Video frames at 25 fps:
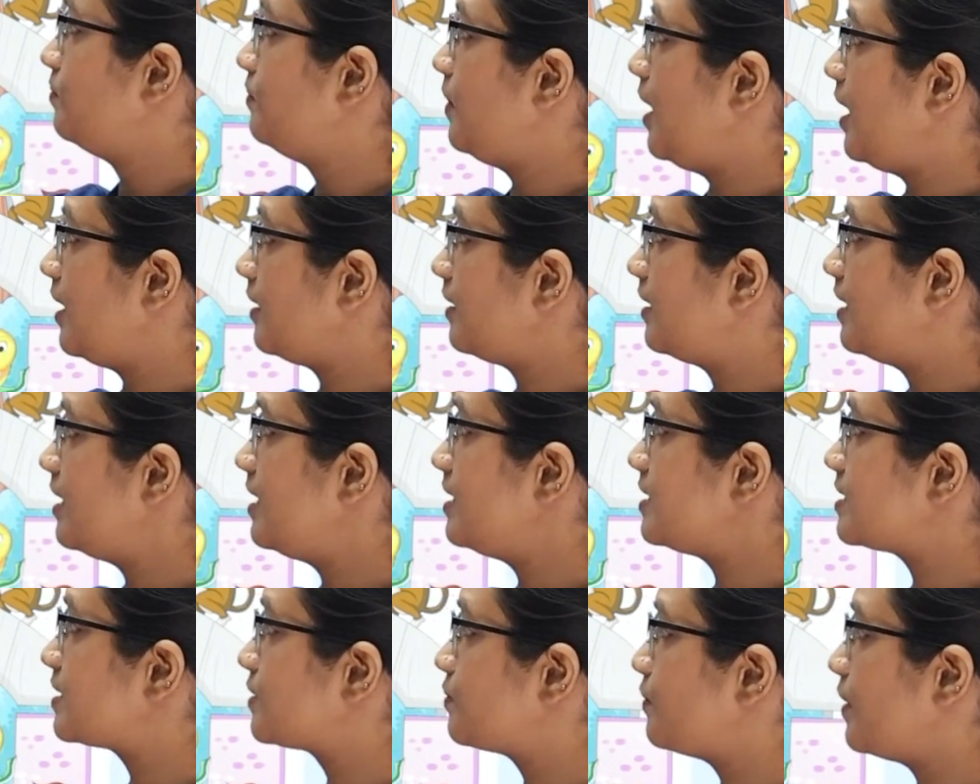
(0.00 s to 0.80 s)

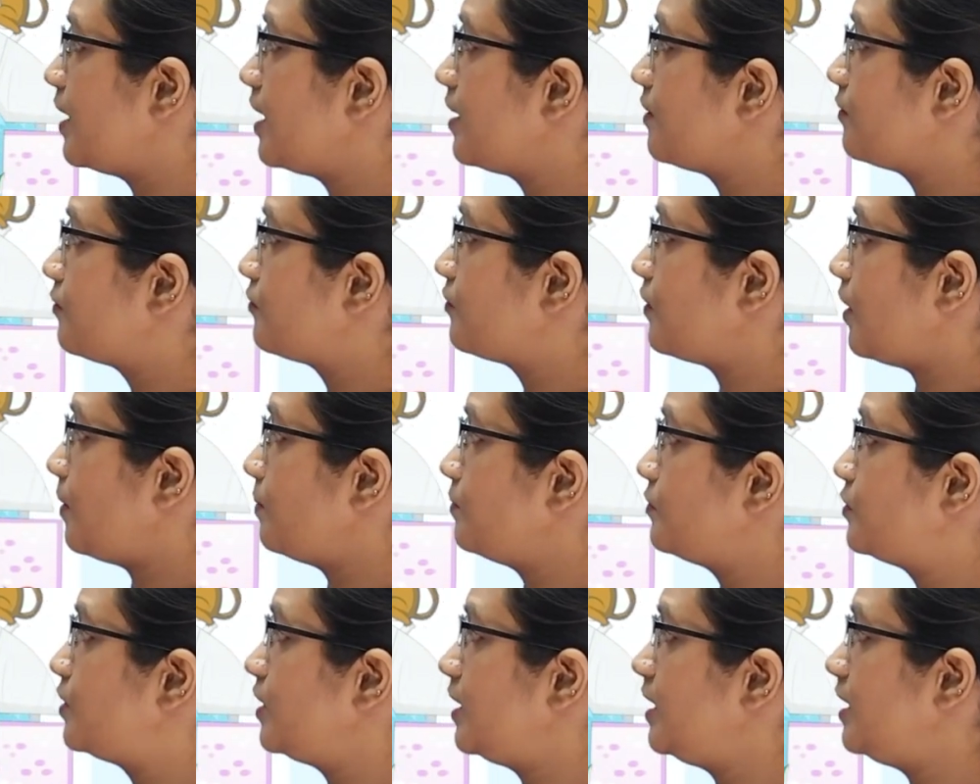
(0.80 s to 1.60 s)
monkeys swing
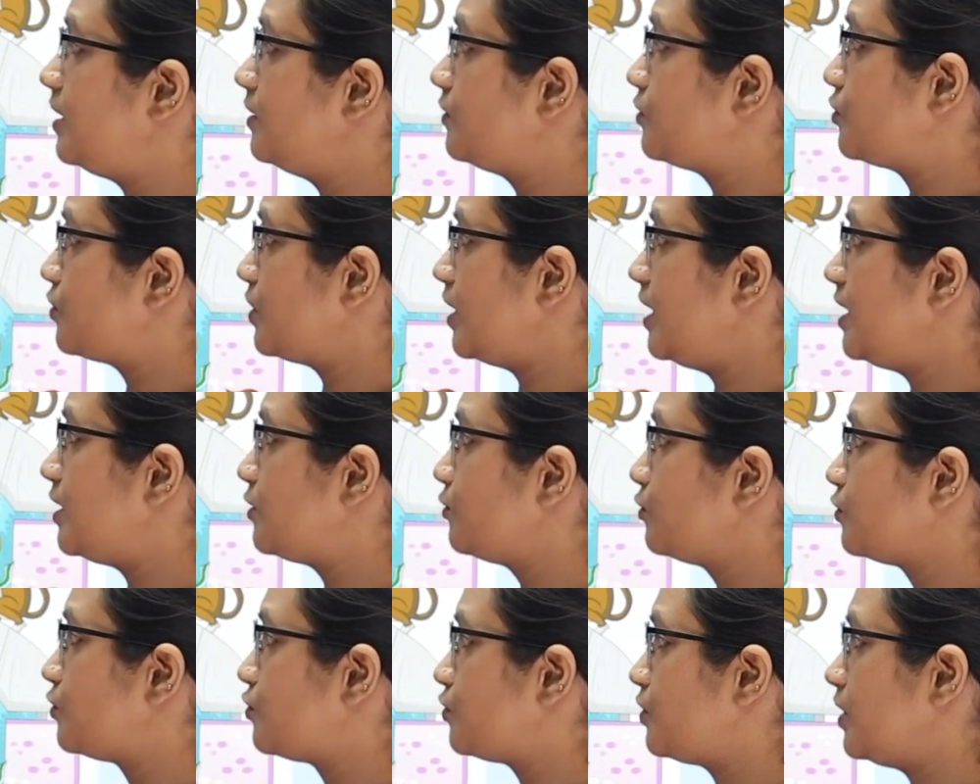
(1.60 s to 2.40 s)
from tree
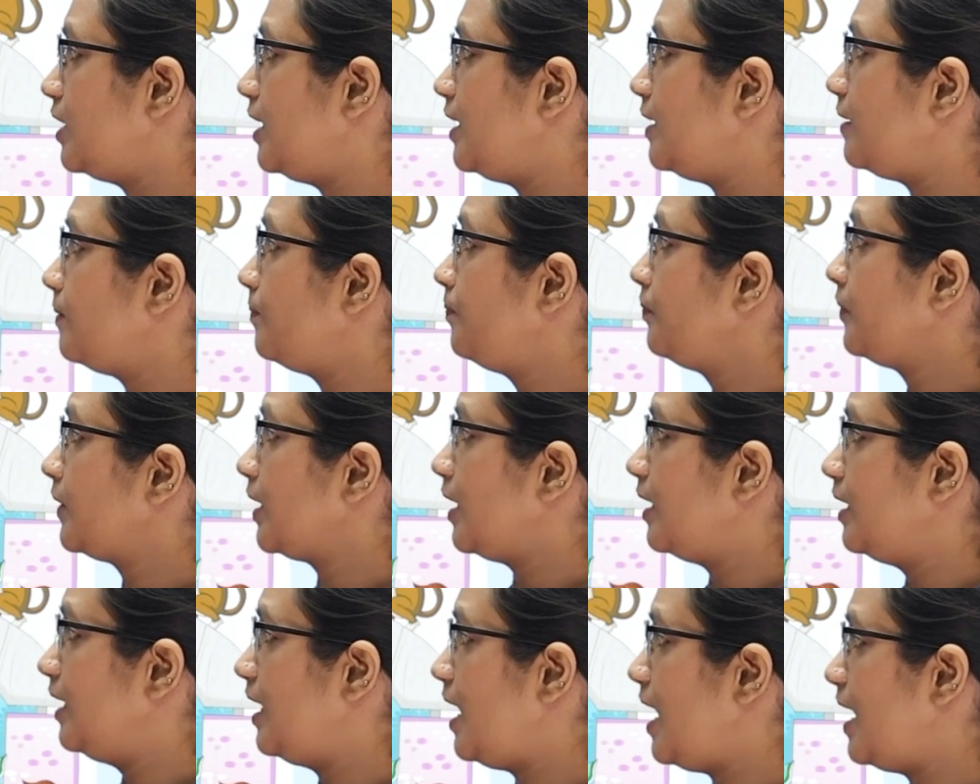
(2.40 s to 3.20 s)
to tree,
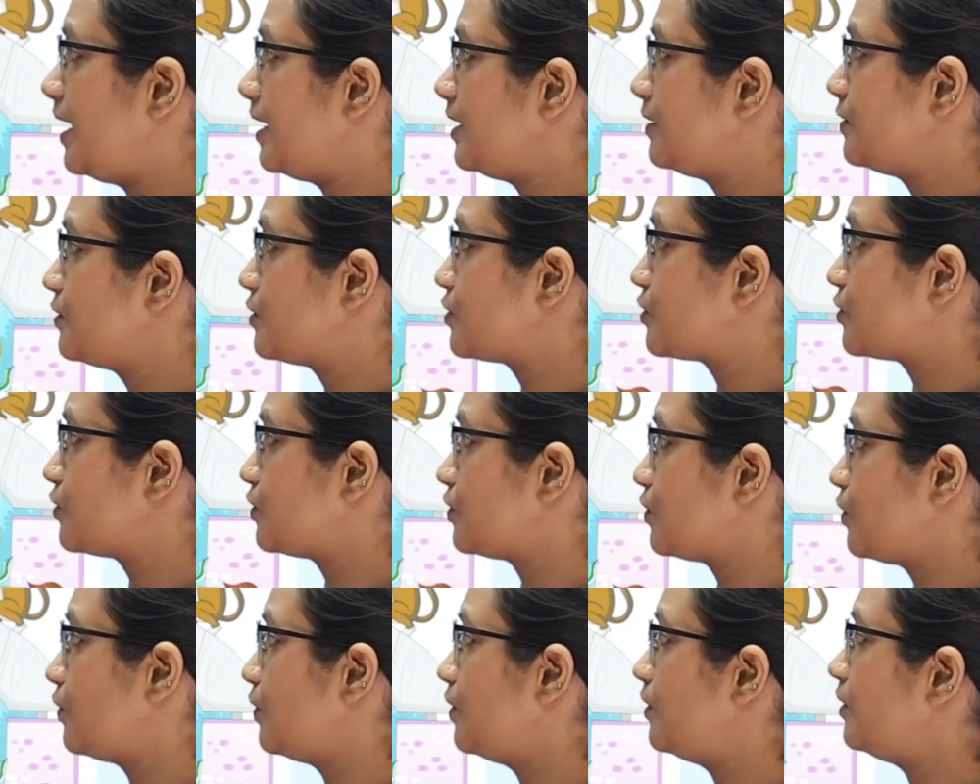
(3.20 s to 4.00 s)
lions
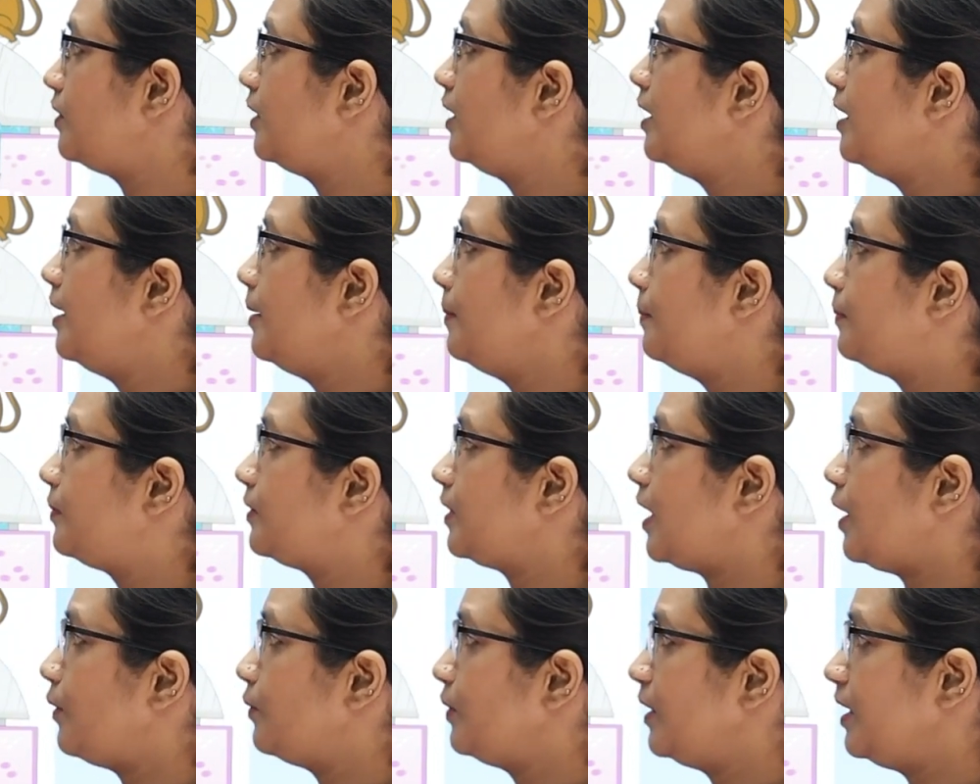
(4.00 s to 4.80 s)
roar,
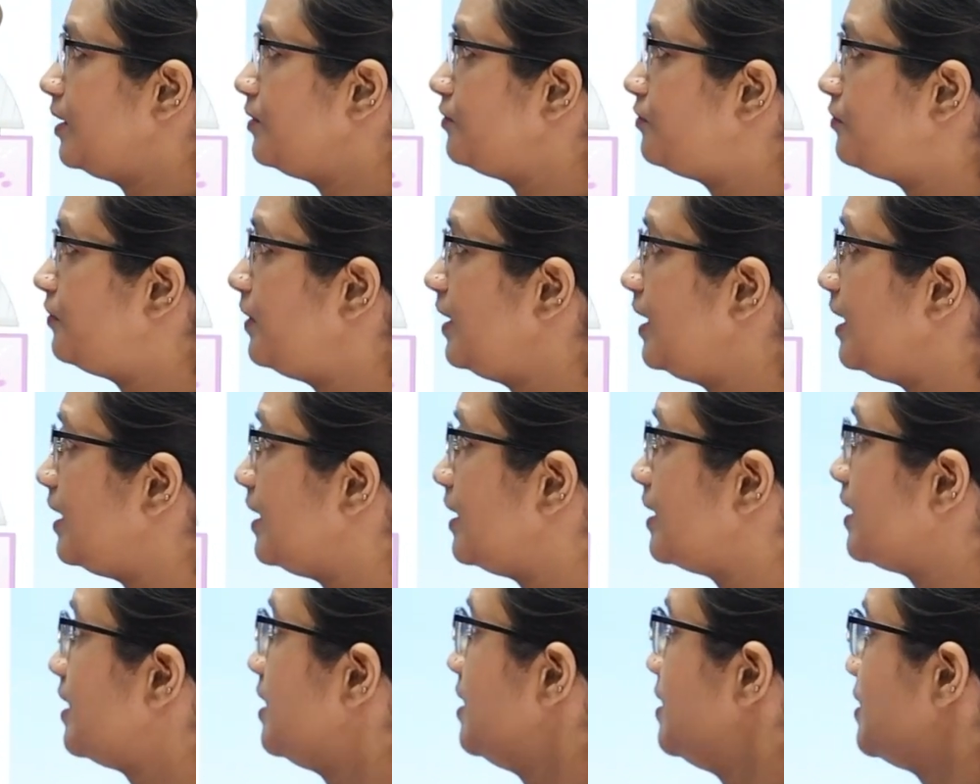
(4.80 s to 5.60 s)
proud and free.